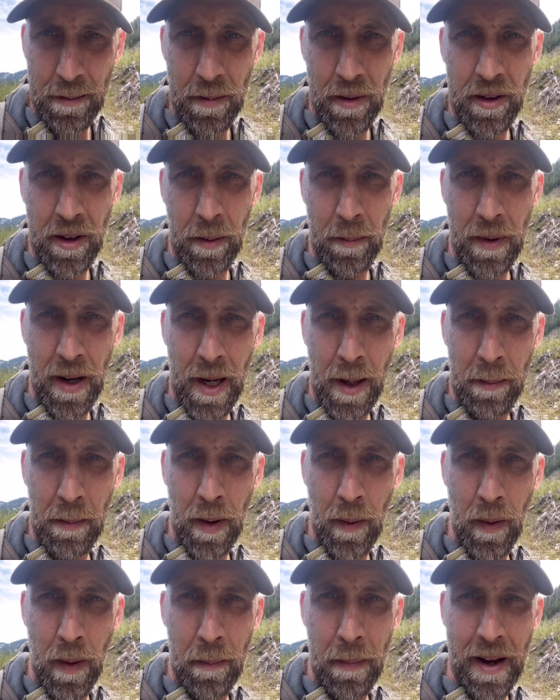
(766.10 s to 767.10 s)
start making
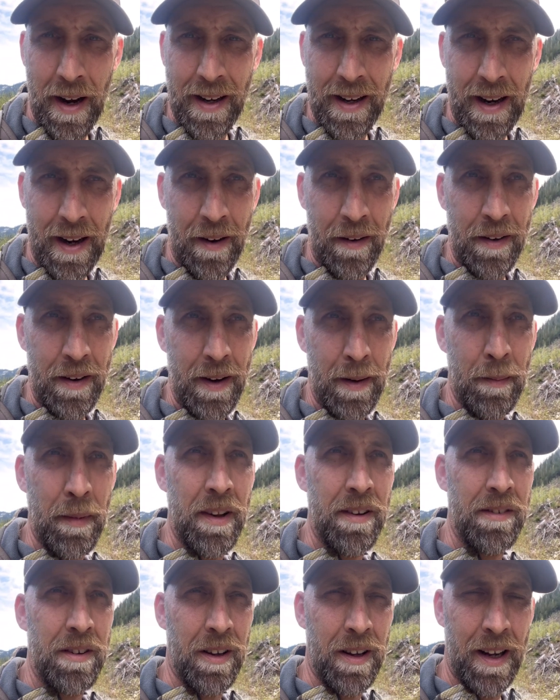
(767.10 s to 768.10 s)
my way back down. I'm gonna
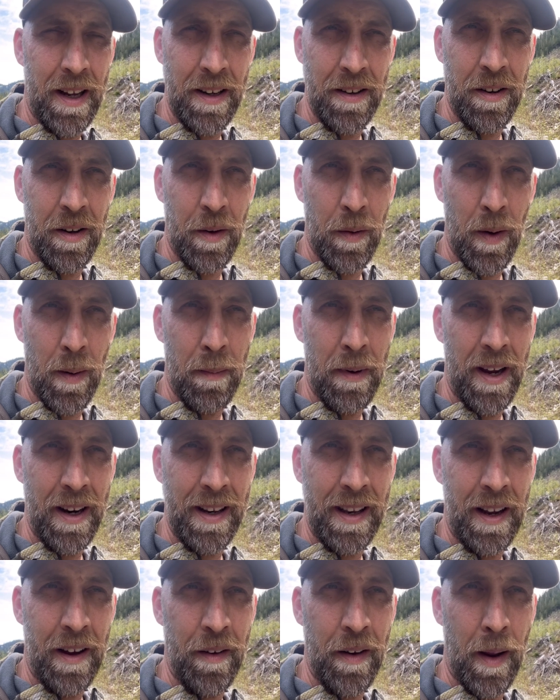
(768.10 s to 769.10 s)
still hunt on the way back
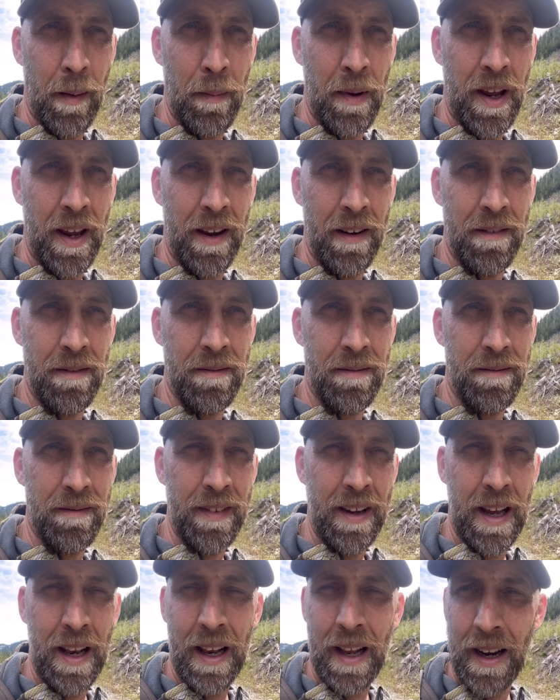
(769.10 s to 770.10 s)
down. I may
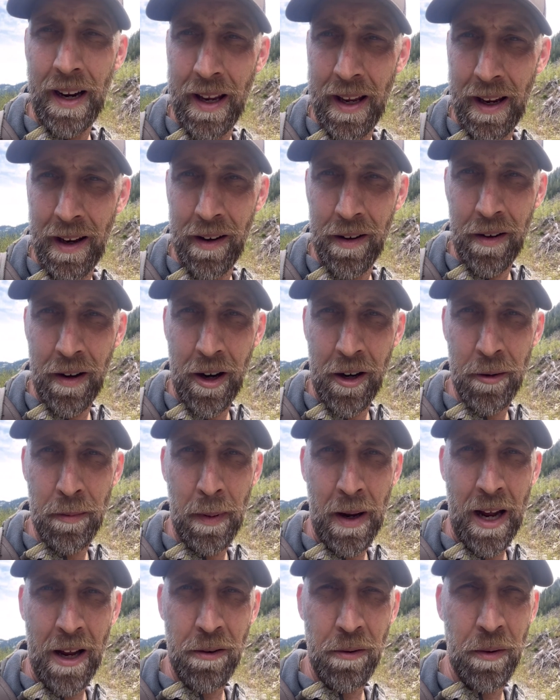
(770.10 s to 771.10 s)
get lucky and cross
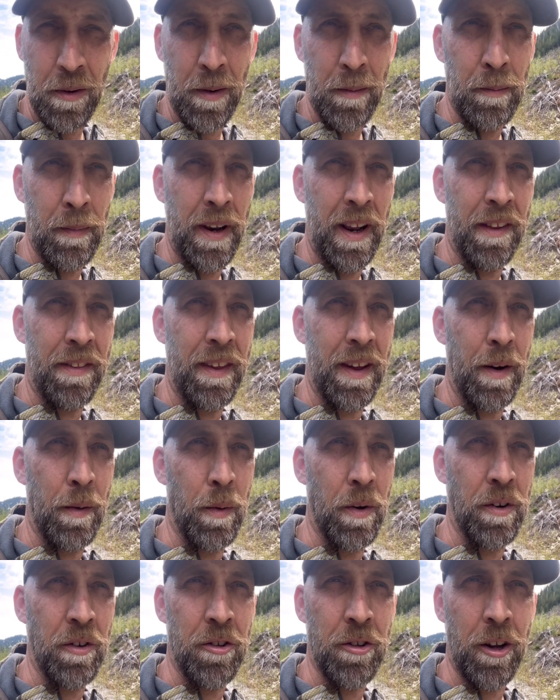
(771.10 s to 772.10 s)
paths with them, but I think
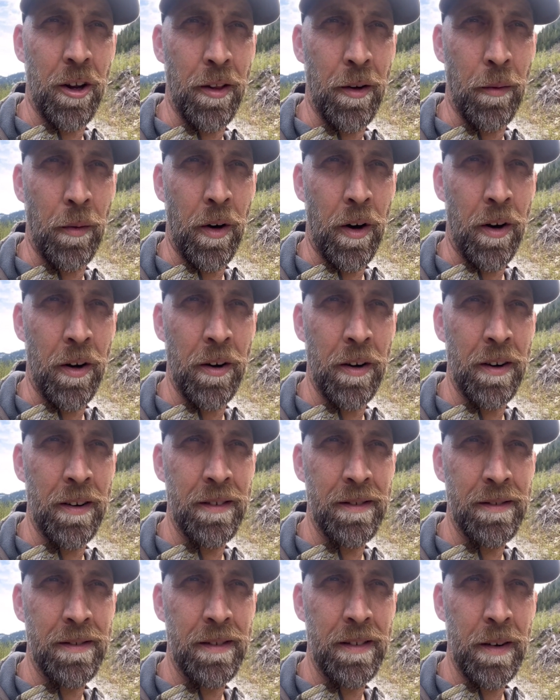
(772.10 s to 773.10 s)

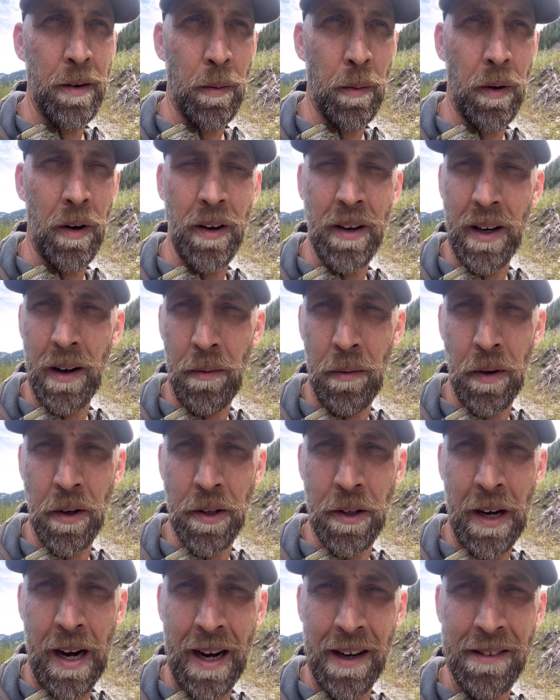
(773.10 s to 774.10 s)
we're on different
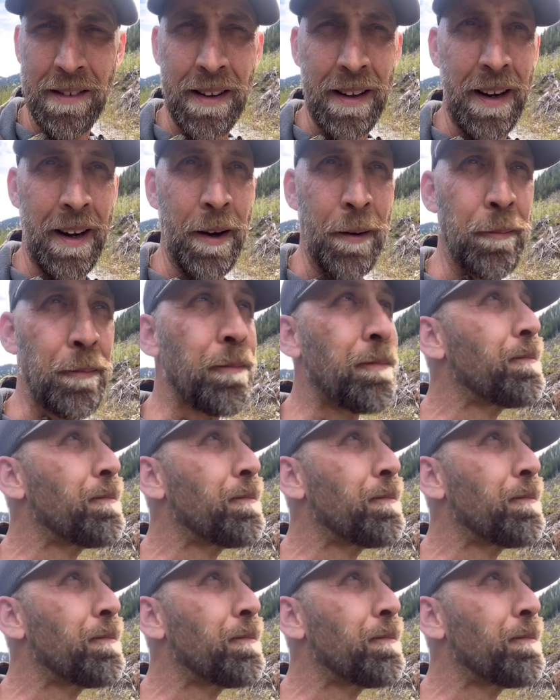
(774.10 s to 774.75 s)
tracks tonight.